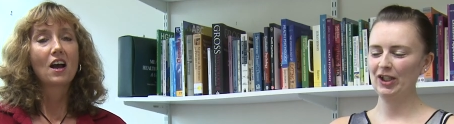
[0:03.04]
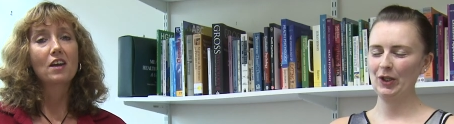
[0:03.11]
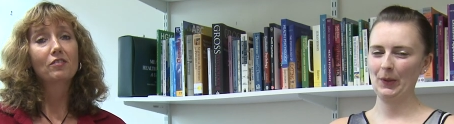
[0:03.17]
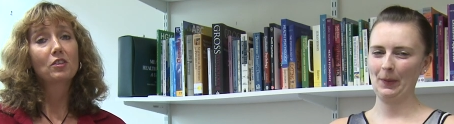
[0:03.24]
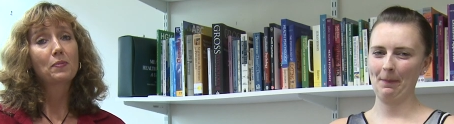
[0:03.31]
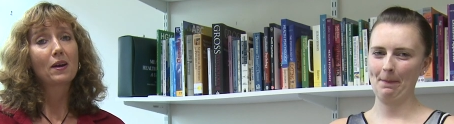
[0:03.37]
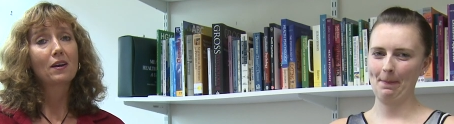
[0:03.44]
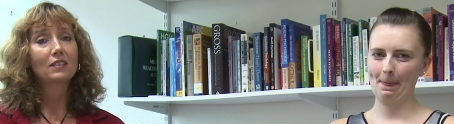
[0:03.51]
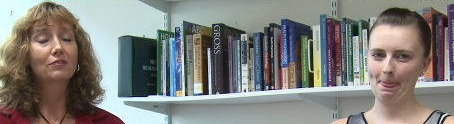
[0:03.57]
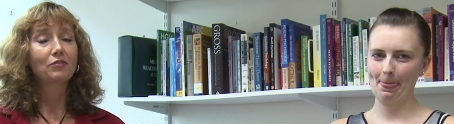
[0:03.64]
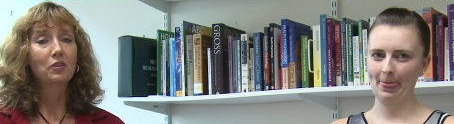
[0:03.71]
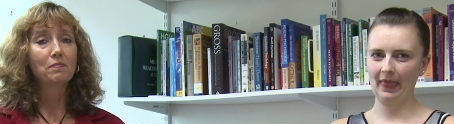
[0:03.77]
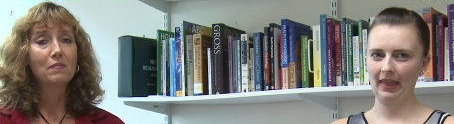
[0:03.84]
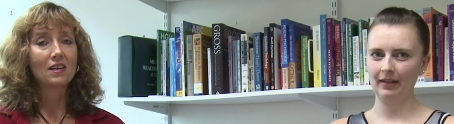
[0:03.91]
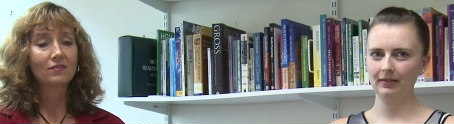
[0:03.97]
Speaker 1: Over the past
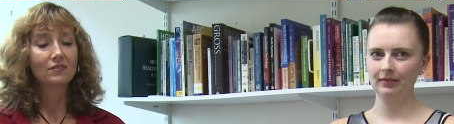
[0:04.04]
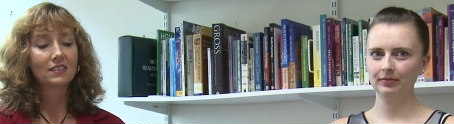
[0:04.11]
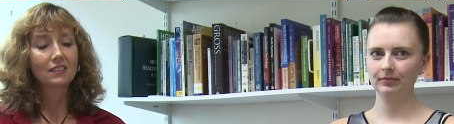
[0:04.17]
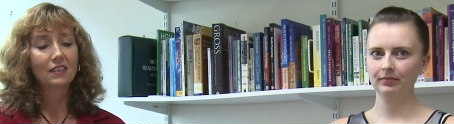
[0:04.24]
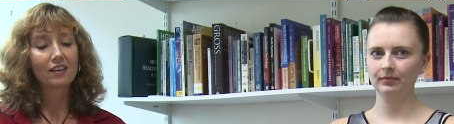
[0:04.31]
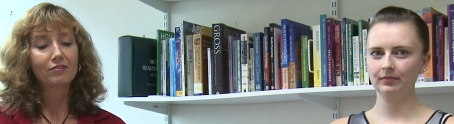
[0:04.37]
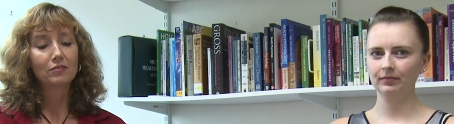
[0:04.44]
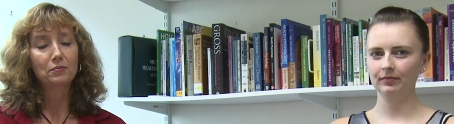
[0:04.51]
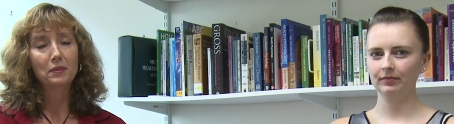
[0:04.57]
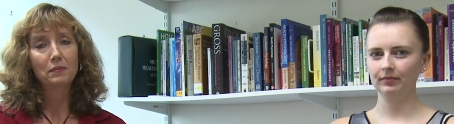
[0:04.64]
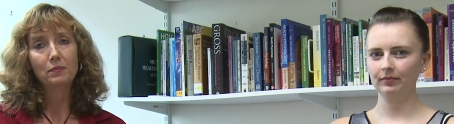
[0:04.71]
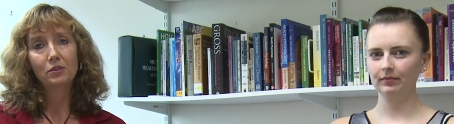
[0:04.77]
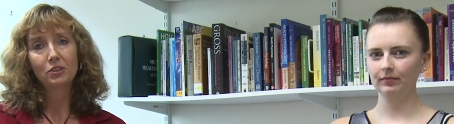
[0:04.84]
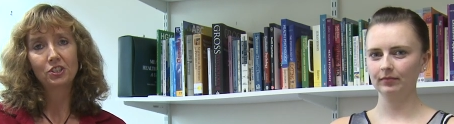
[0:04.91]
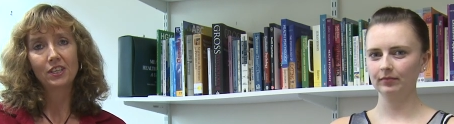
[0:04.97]
few months, the government have been
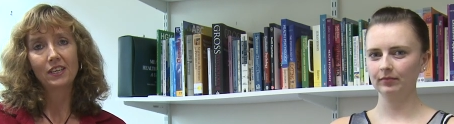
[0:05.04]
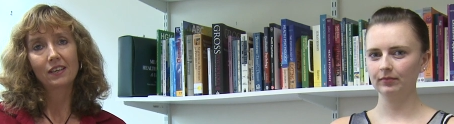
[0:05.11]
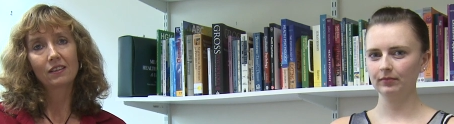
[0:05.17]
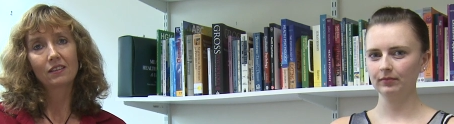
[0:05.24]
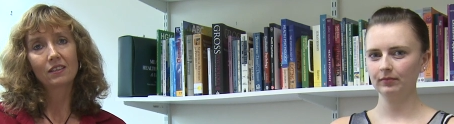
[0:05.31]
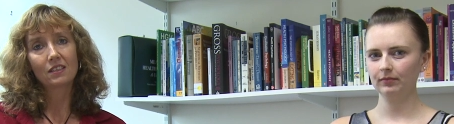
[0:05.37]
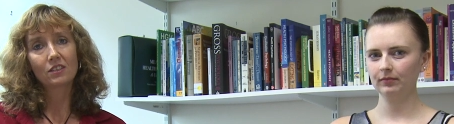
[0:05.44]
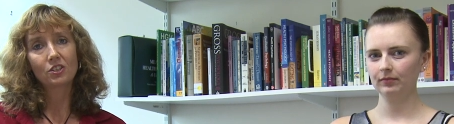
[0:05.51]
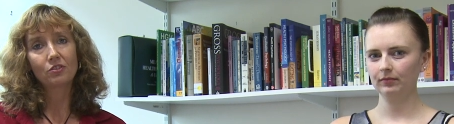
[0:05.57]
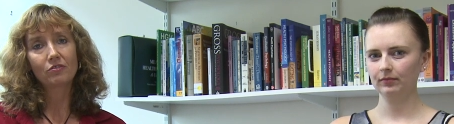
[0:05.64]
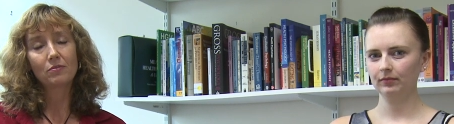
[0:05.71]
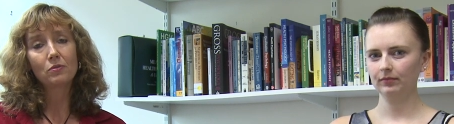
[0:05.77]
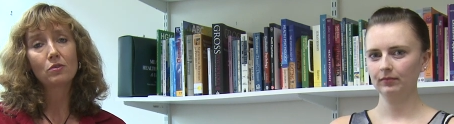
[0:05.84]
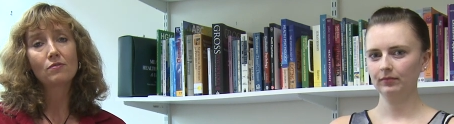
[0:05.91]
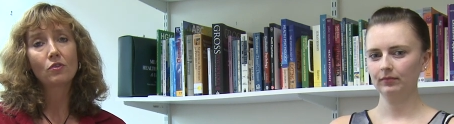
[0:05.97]
pushing to
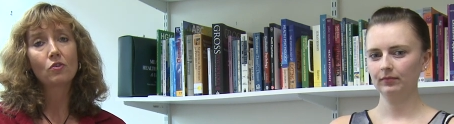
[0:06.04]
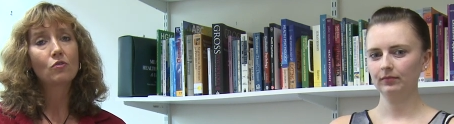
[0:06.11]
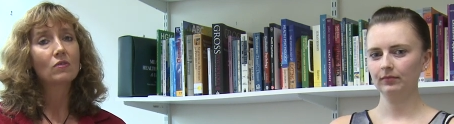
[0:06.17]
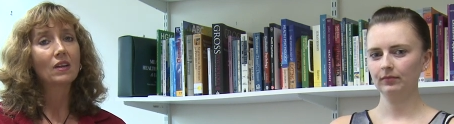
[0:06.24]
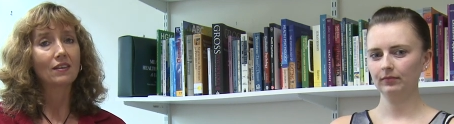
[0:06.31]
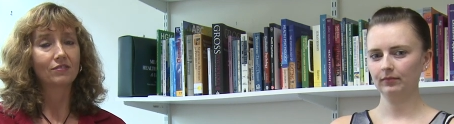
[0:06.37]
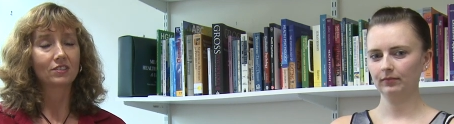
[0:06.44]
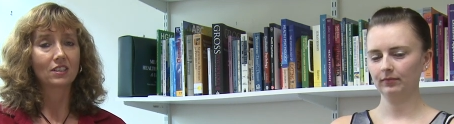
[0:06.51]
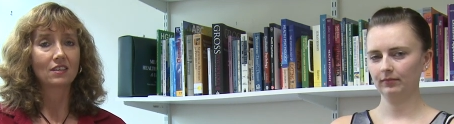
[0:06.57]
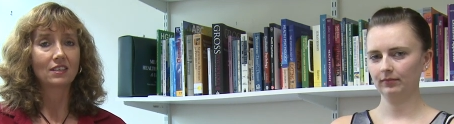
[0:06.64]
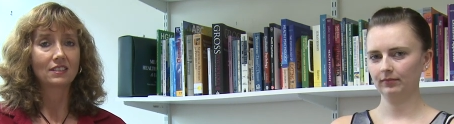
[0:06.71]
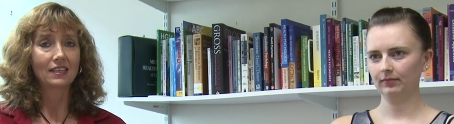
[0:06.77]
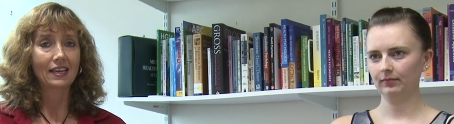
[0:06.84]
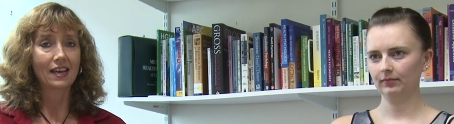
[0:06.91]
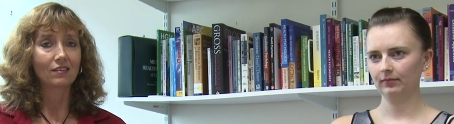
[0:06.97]
remove all
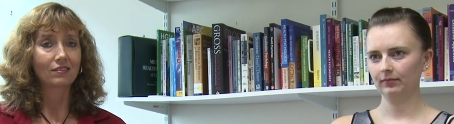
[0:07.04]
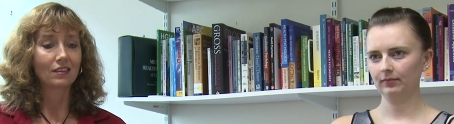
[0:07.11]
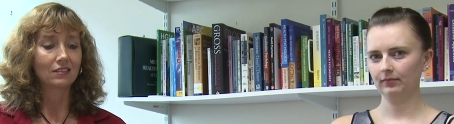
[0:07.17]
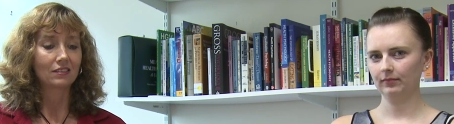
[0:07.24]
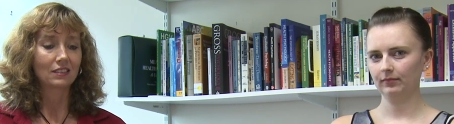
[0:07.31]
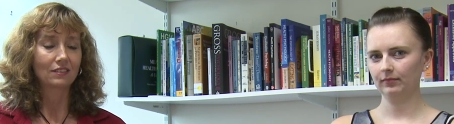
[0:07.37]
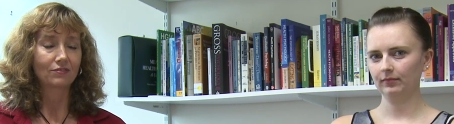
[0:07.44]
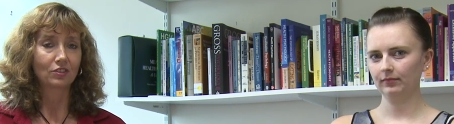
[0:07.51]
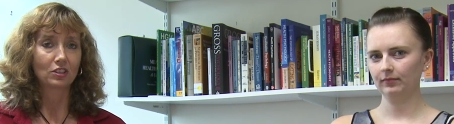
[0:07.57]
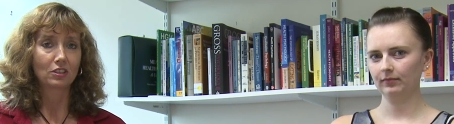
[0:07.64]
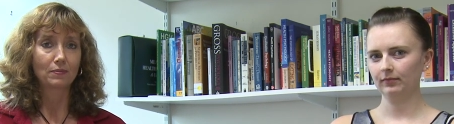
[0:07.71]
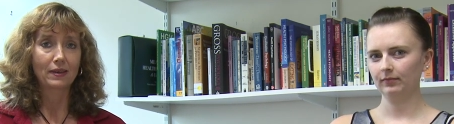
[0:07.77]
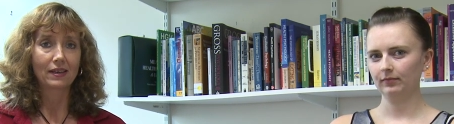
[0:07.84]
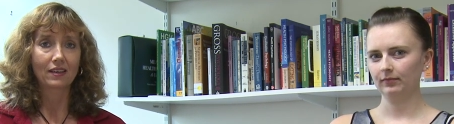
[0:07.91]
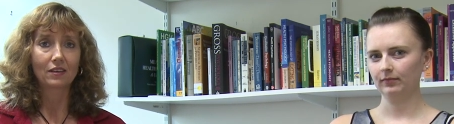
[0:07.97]
advertising outlets for the
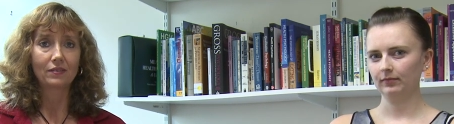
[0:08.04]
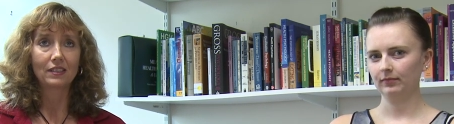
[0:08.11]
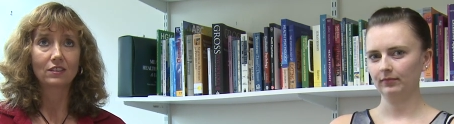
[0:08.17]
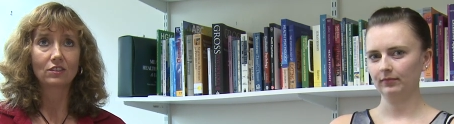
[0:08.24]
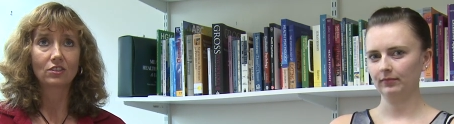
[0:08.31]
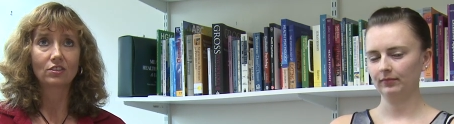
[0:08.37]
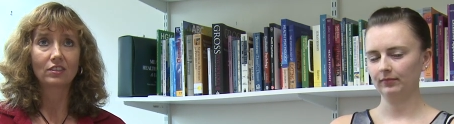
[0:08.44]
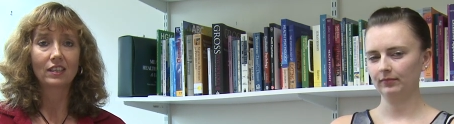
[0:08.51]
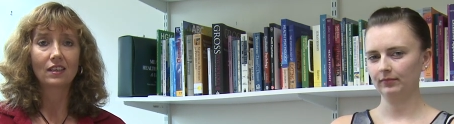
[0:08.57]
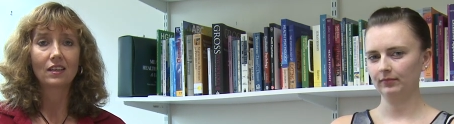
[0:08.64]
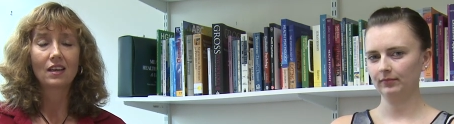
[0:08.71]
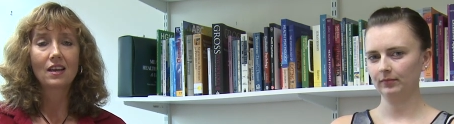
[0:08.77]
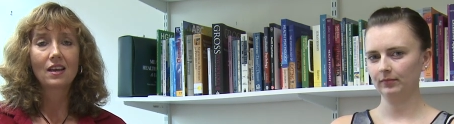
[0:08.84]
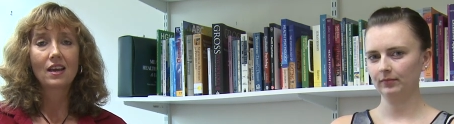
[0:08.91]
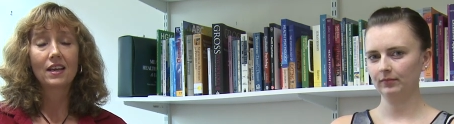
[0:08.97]
tobacco industry,
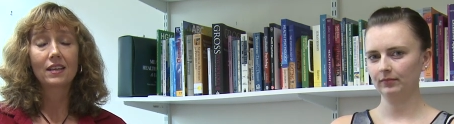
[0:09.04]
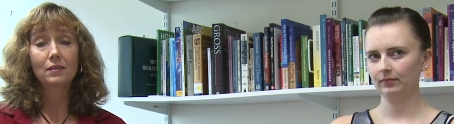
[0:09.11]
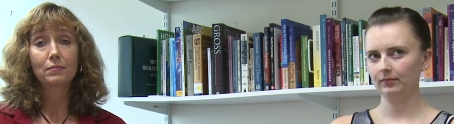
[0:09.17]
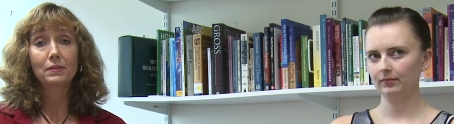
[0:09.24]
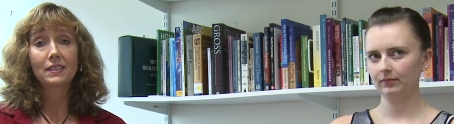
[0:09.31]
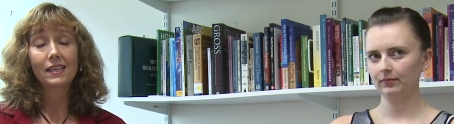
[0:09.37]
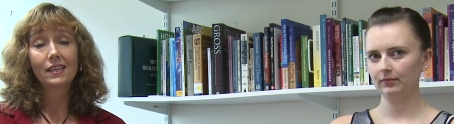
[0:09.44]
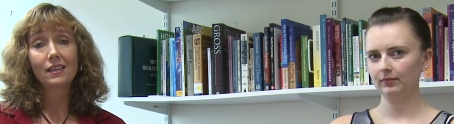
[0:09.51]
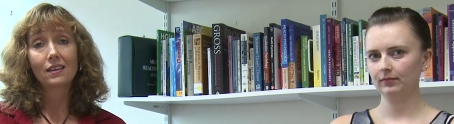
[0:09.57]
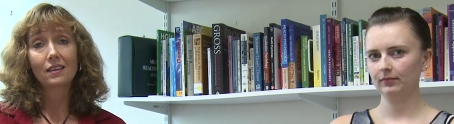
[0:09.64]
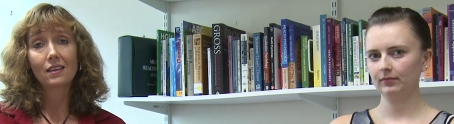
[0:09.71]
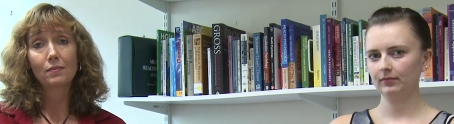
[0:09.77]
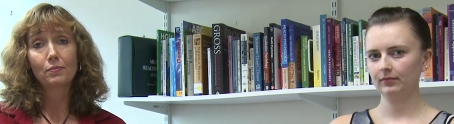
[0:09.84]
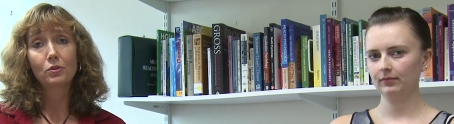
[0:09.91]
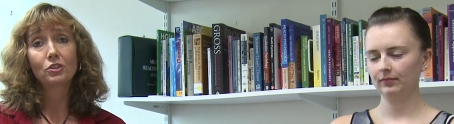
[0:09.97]
and in
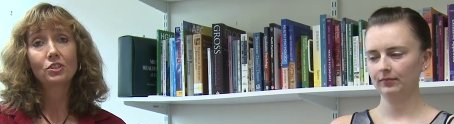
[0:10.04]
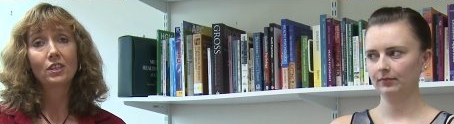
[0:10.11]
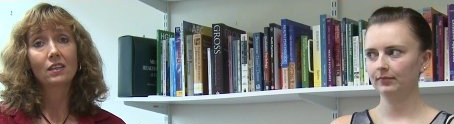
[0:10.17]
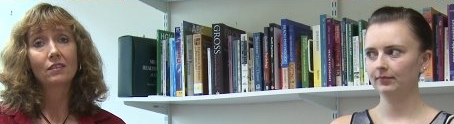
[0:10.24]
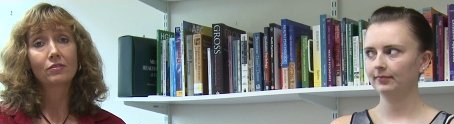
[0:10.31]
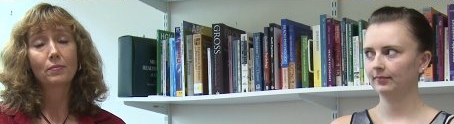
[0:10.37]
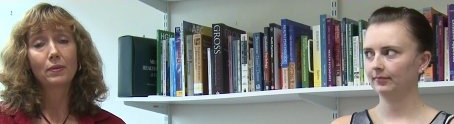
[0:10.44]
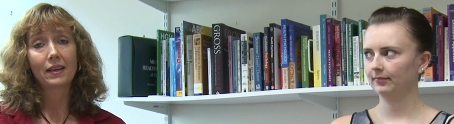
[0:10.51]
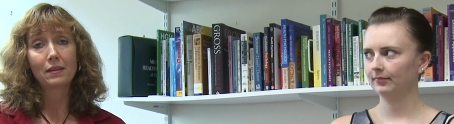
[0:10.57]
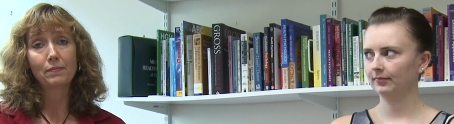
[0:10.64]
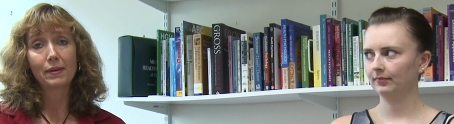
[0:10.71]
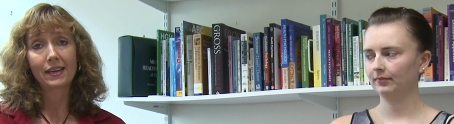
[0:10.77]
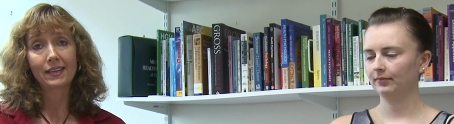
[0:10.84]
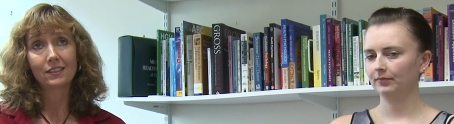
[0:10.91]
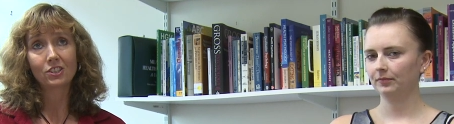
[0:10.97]
particular pushing for plain
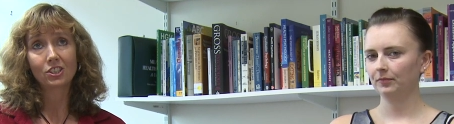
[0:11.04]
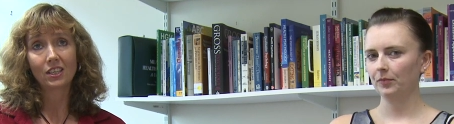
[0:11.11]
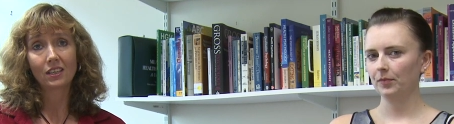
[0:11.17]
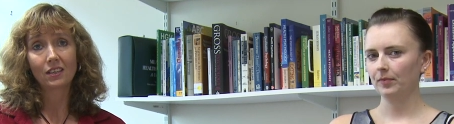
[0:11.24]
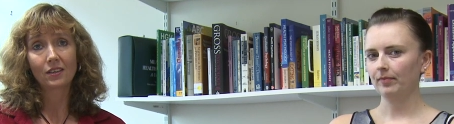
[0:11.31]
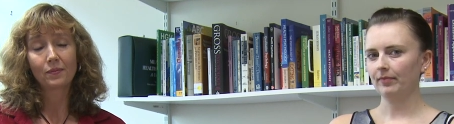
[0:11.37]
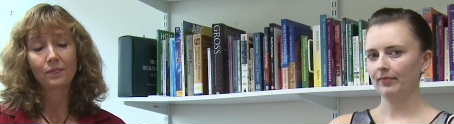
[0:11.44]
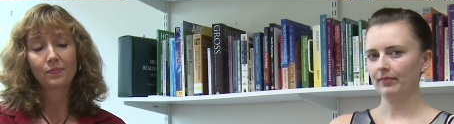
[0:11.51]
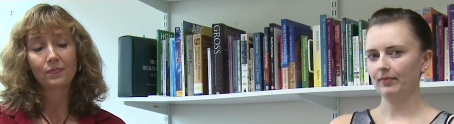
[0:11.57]
packaging.